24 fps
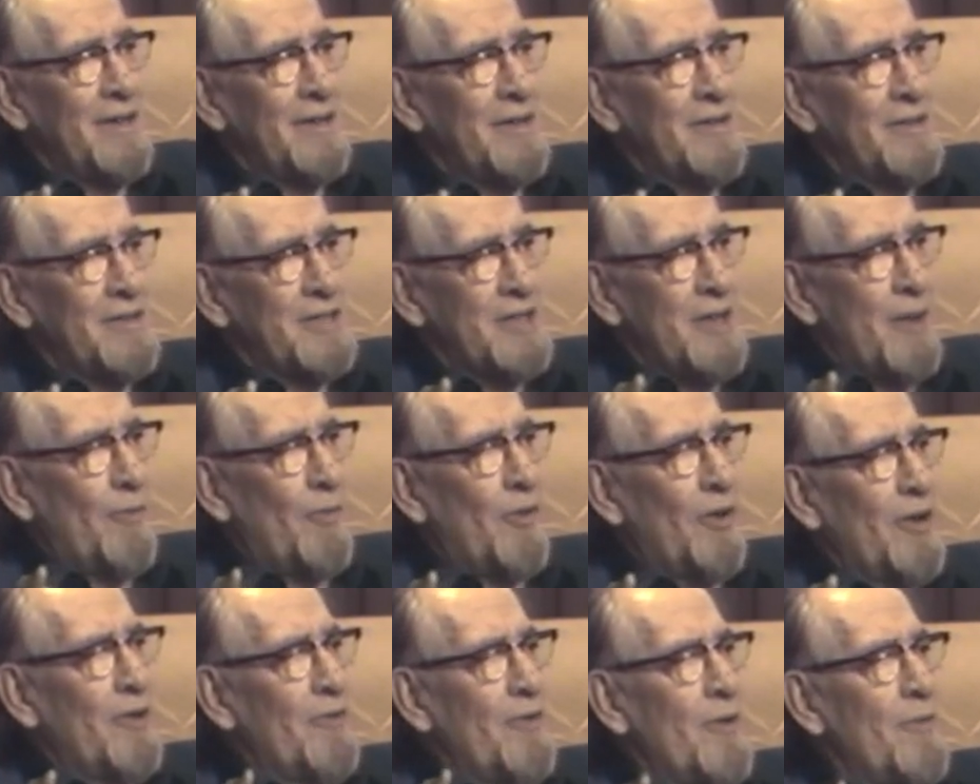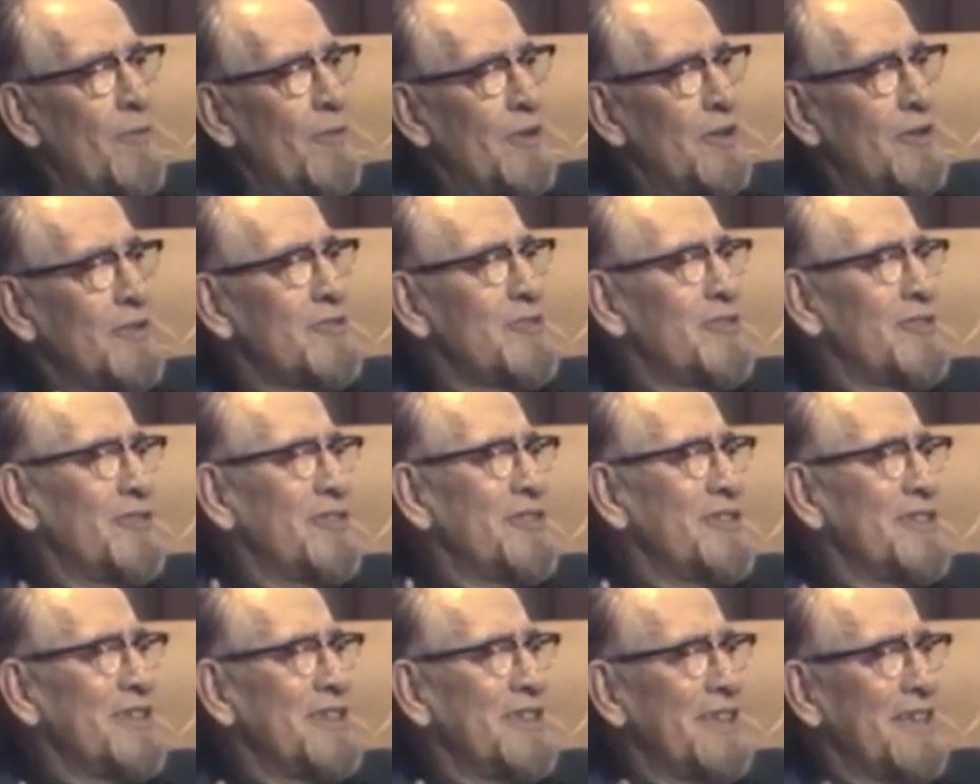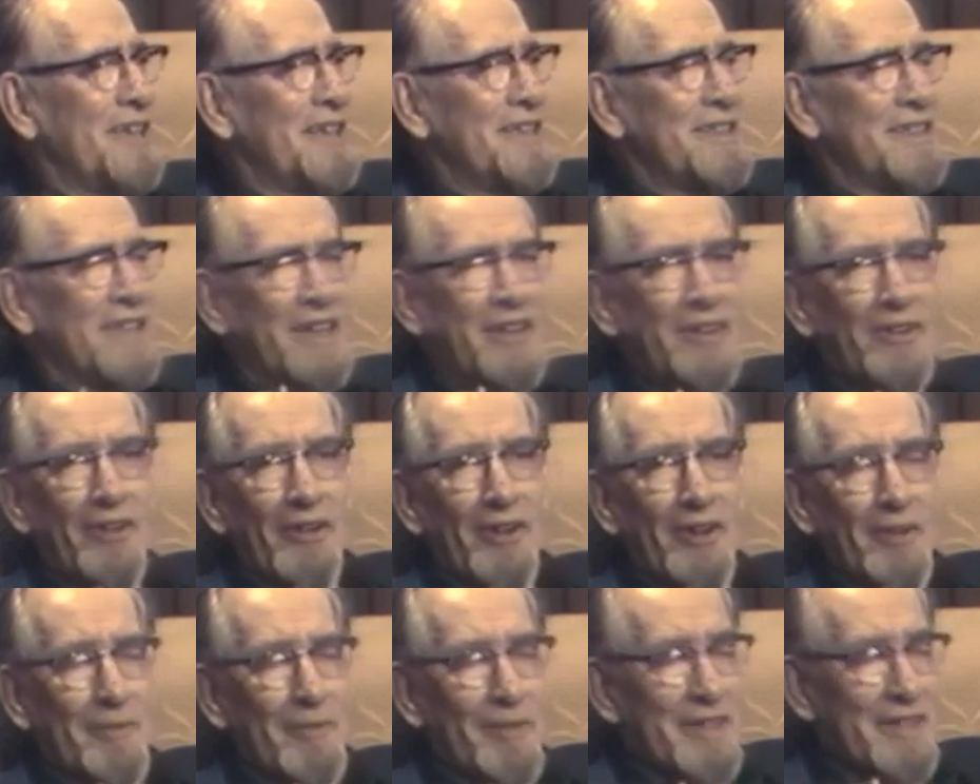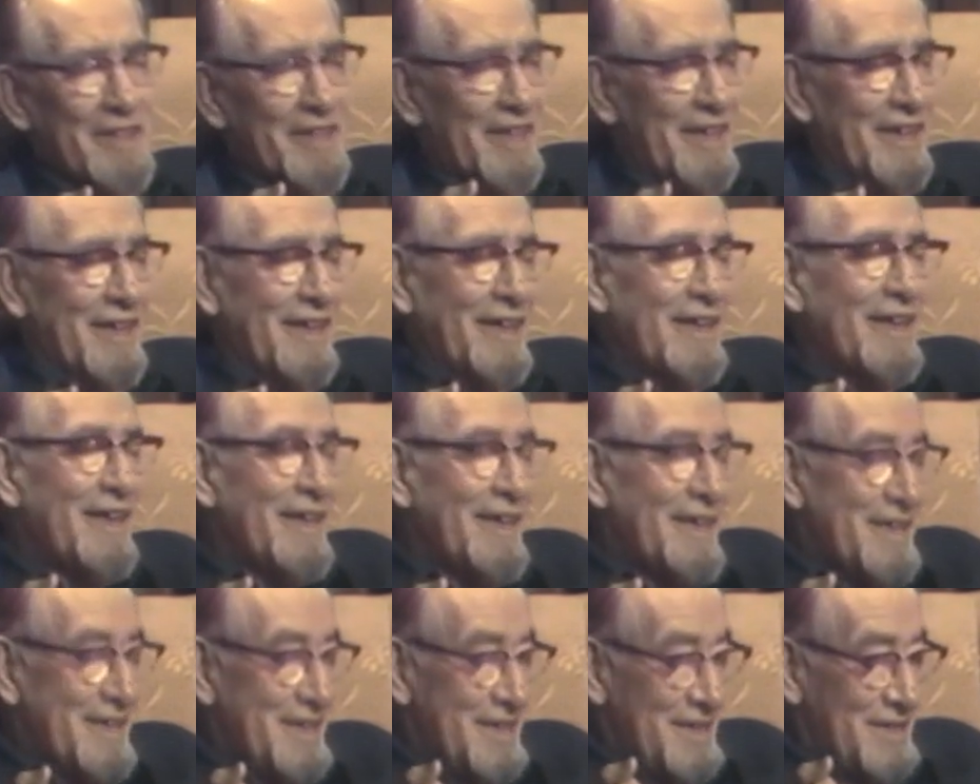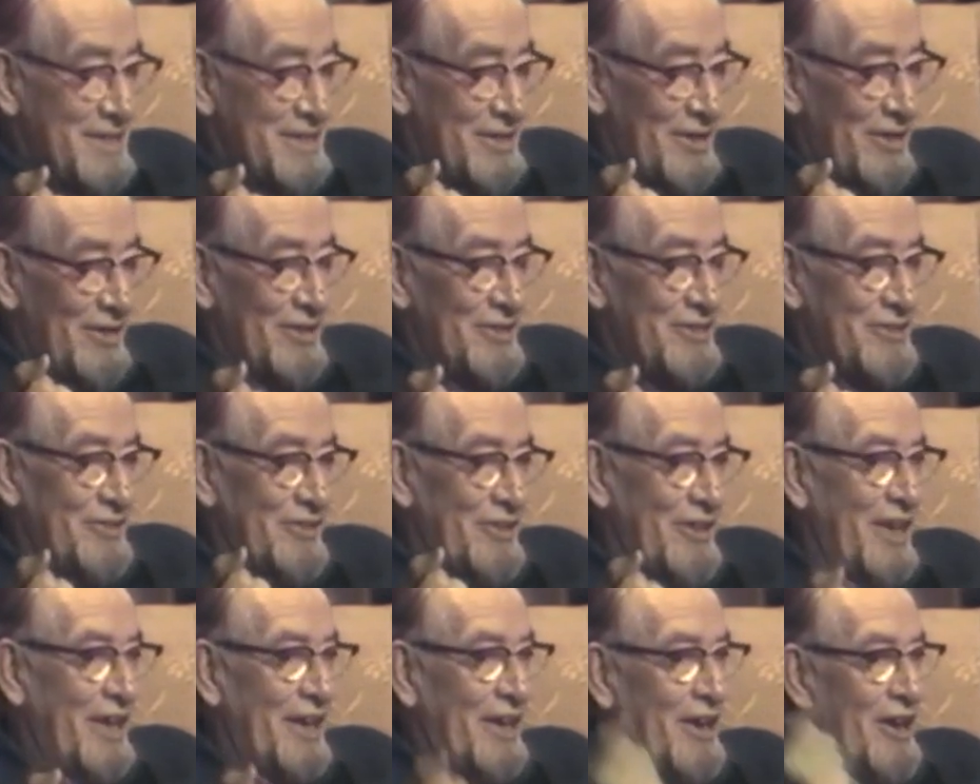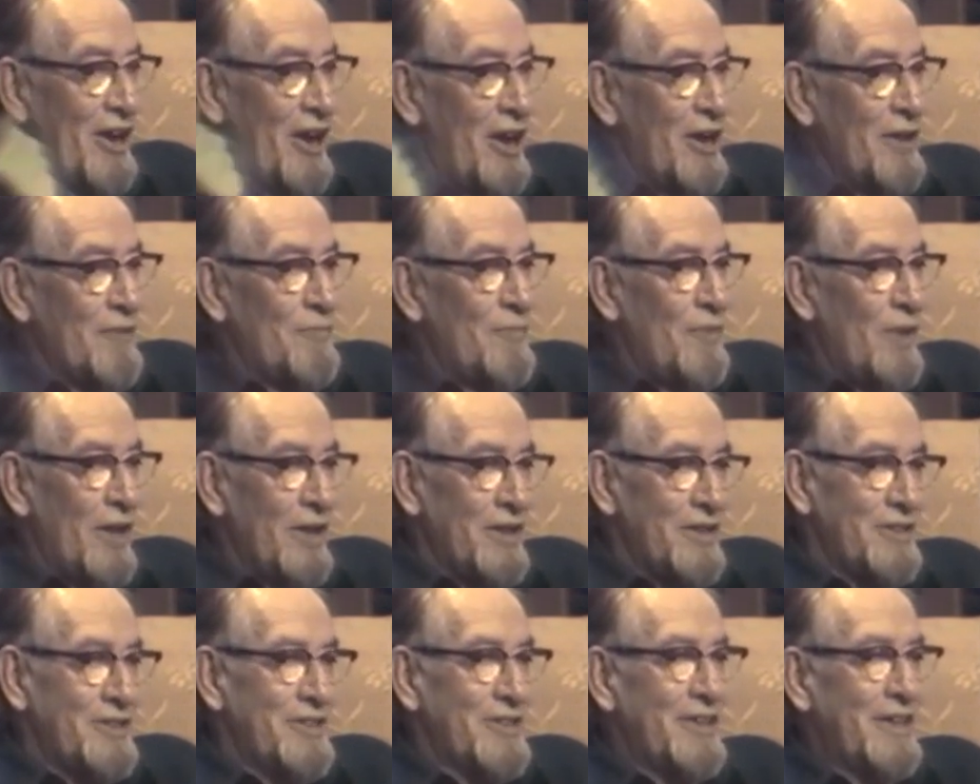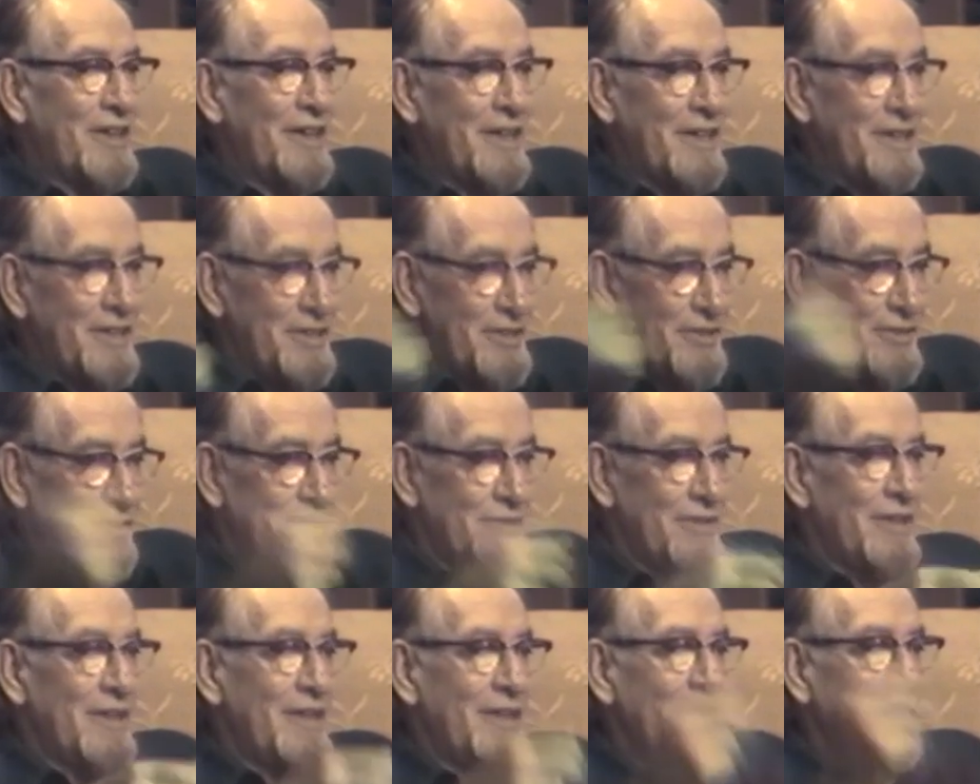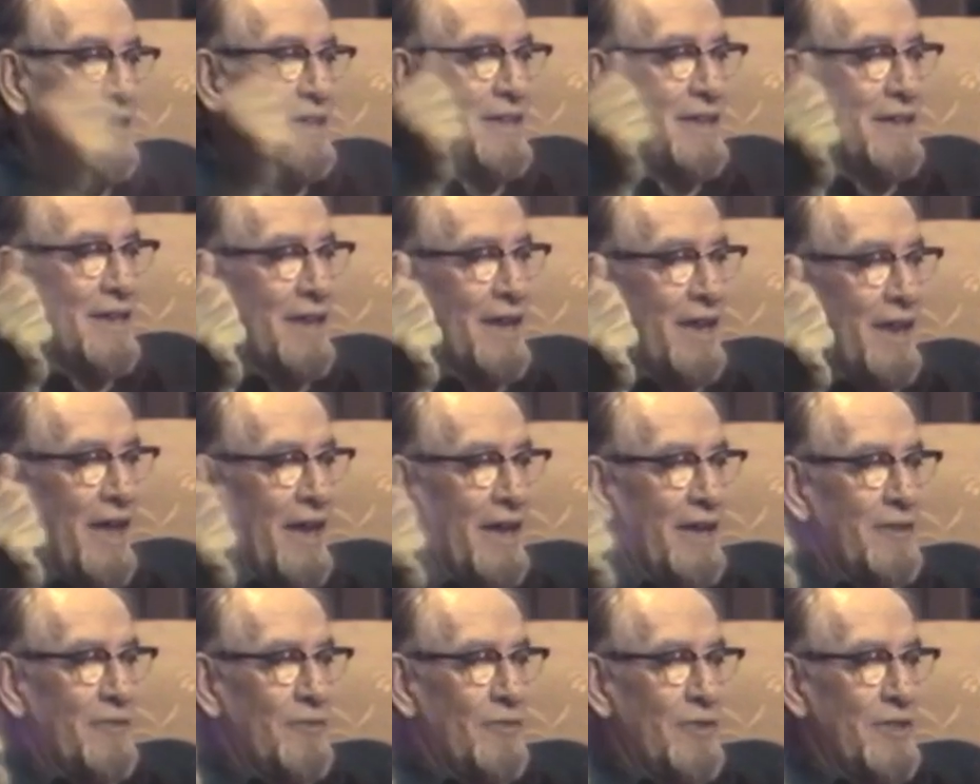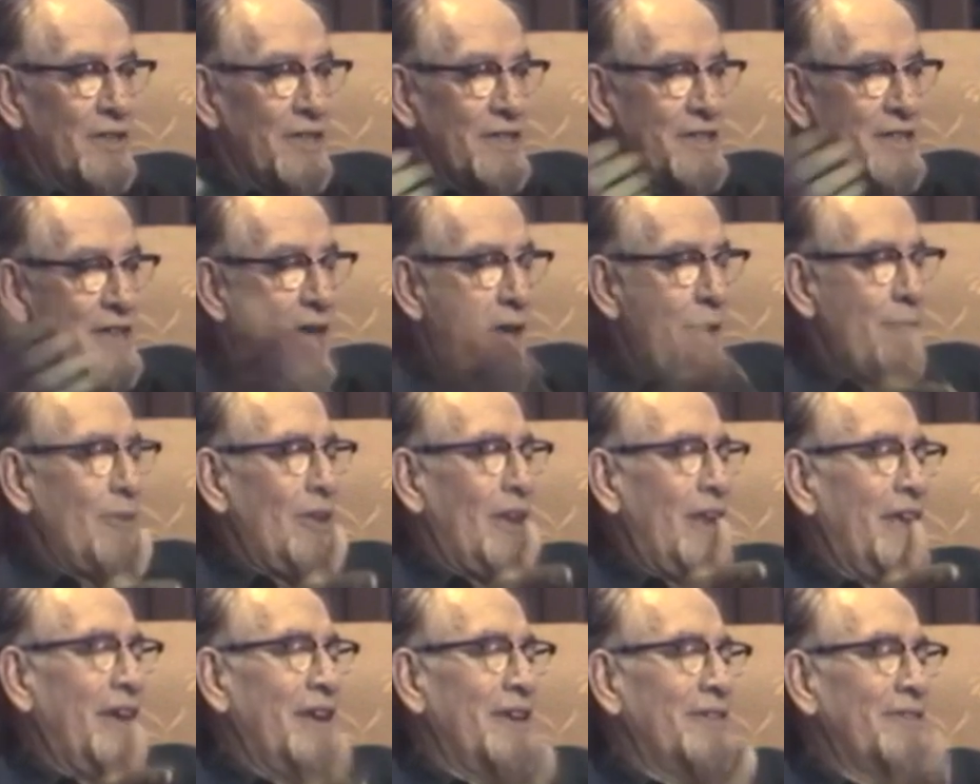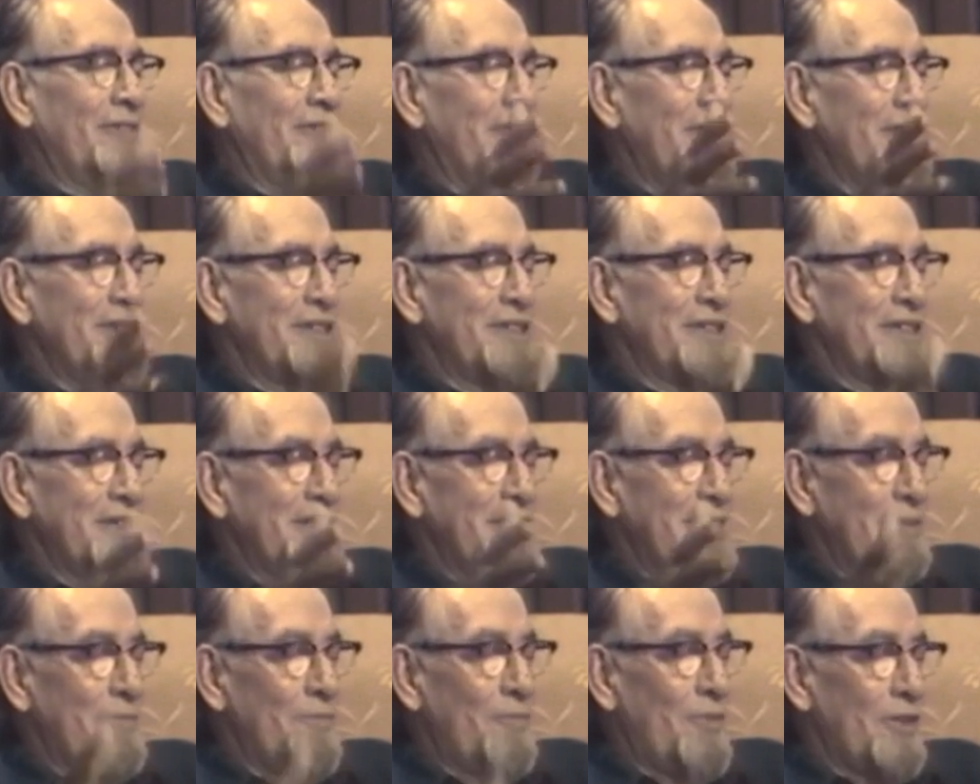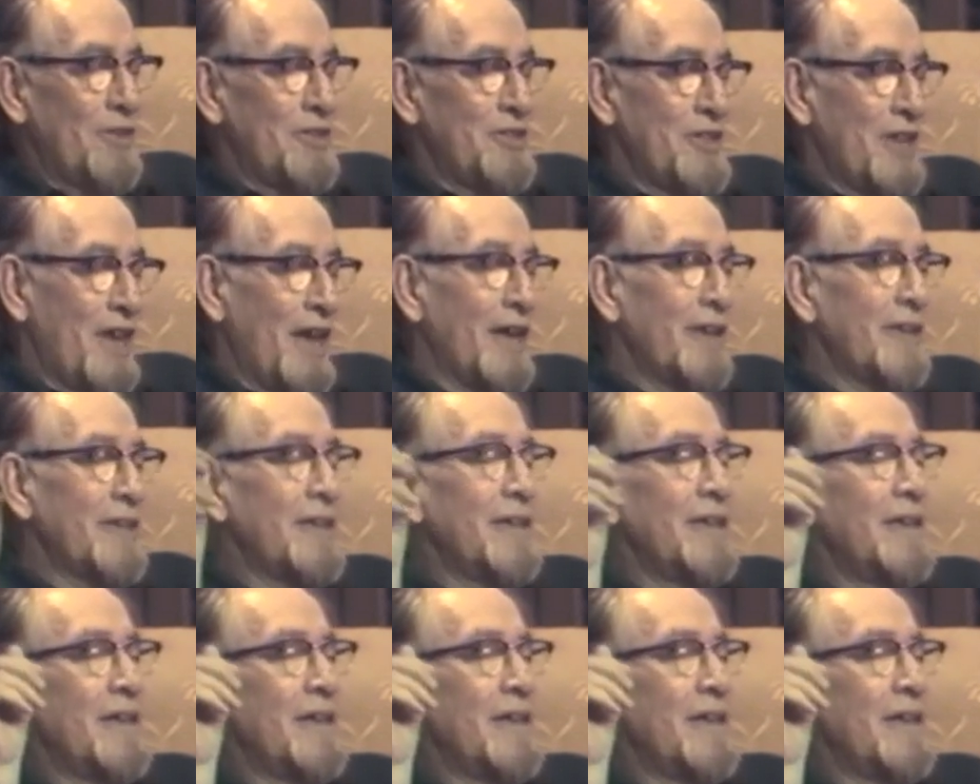summary reproducers and things they call them, I think, so that you could get a card punch to connect with a tabulator, for instance, and punch out